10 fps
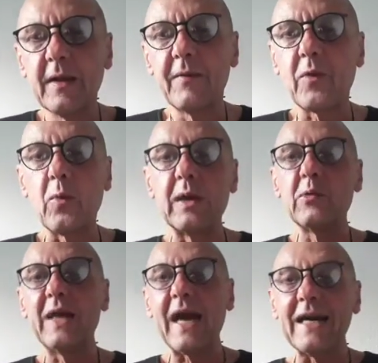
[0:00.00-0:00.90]
For when
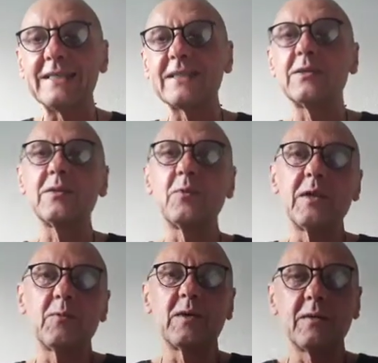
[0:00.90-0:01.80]
we ask,
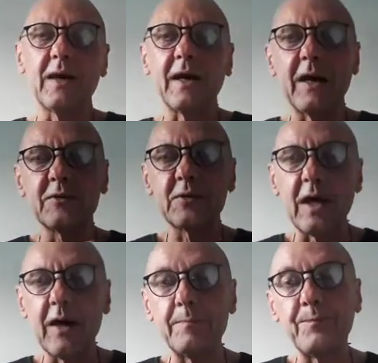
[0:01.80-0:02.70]

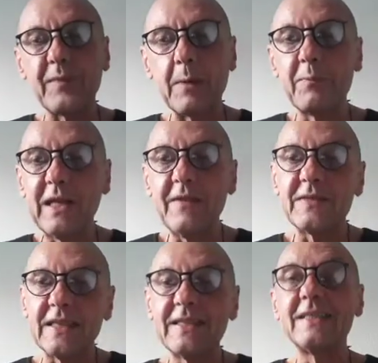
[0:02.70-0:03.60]
our beliefs
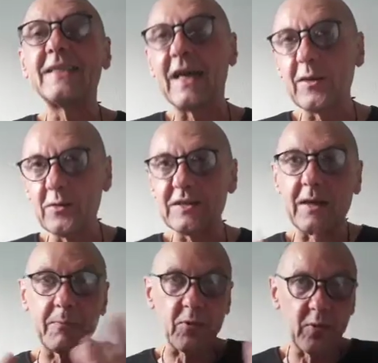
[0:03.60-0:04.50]
and desires
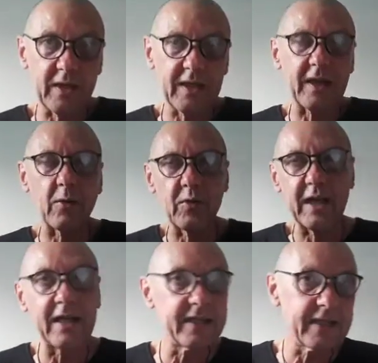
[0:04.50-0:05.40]
are creating our
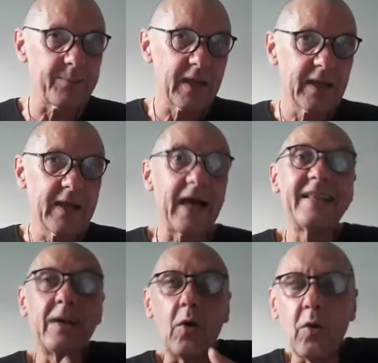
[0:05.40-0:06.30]
reality, and
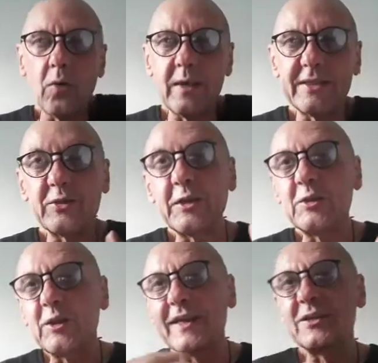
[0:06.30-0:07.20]
they're always
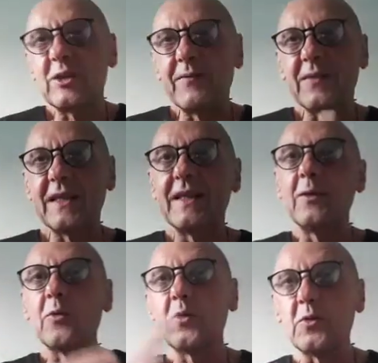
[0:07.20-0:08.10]
changing and shifting in
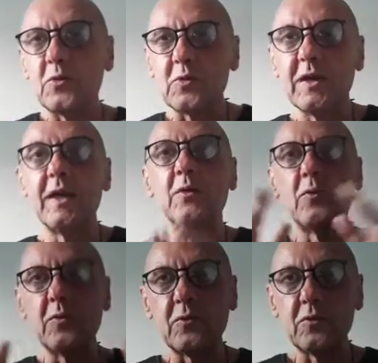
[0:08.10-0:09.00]
order to
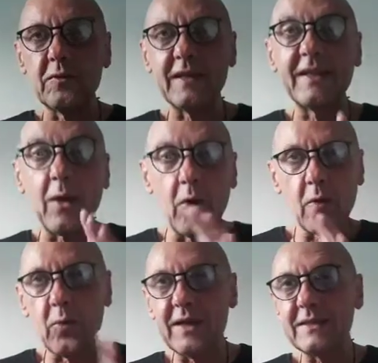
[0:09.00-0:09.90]
and they're
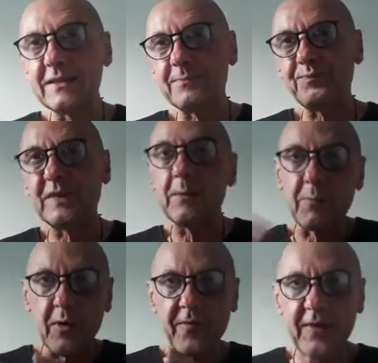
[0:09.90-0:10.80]
always in
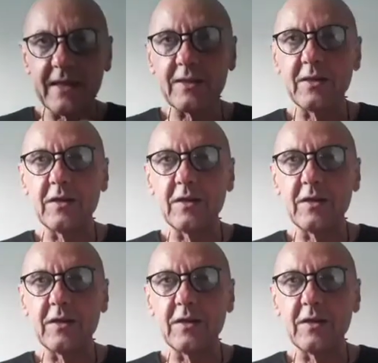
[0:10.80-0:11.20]
perfect